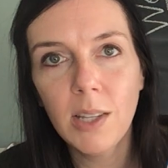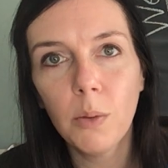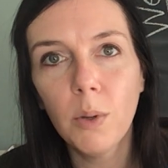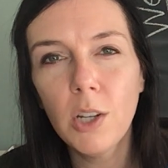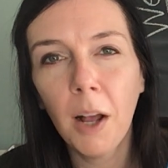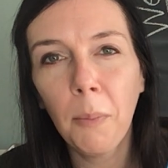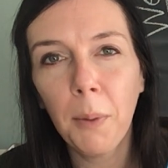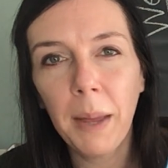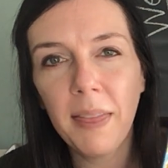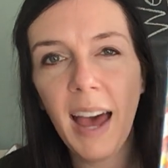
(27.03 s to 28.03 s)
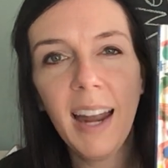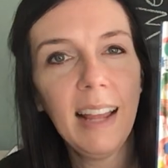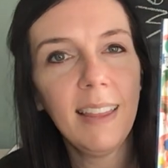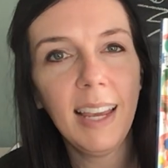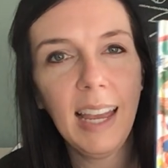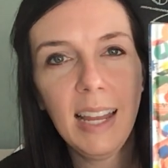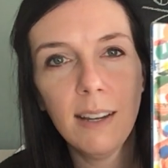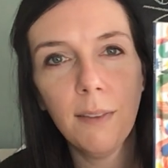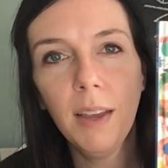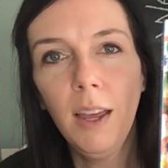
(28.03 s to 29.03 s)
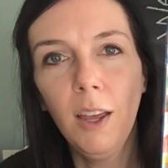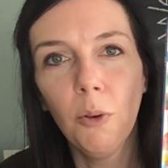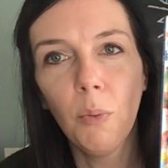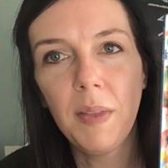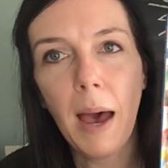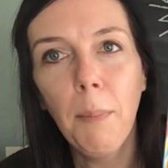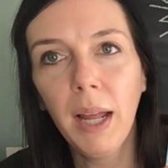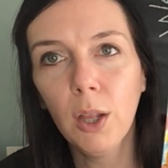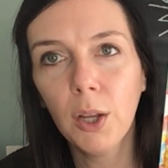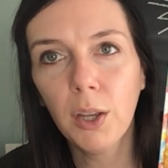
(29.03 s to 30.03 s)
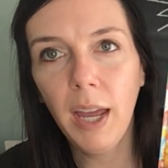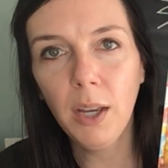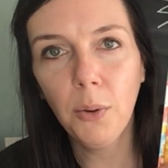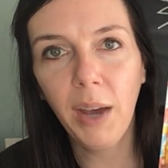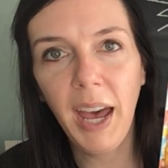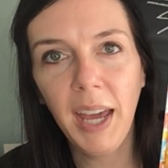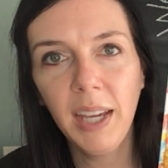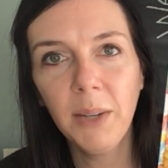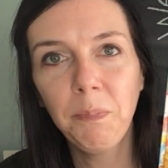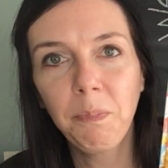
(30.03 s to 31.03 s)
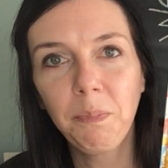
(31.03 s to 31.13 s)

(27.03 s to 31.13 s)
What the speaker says: So we'll talk more about that at the end of what that might look like, okay?